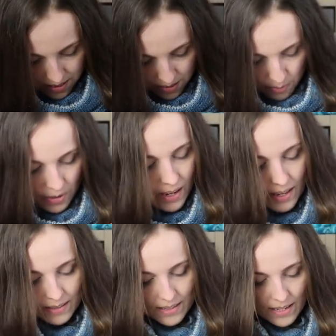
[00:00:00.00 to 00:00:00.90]
uh, what
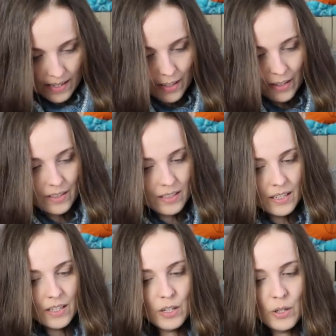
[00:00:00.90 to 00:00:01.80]
else I can
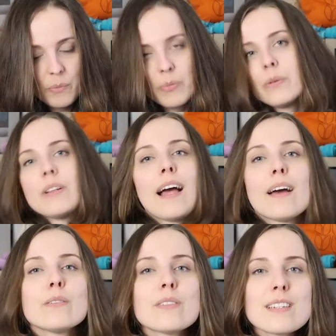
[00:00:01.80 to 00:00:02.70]
pull
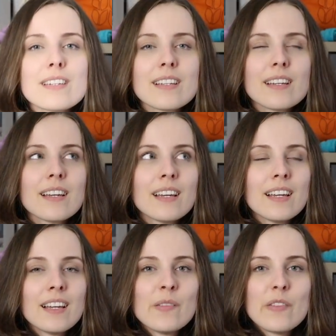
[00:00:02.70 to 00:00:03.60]
out?
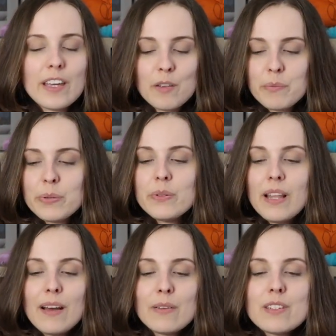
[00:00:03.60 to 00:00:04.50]
I can pull
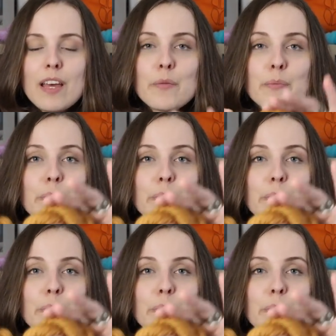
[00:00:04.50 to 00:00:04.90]
out a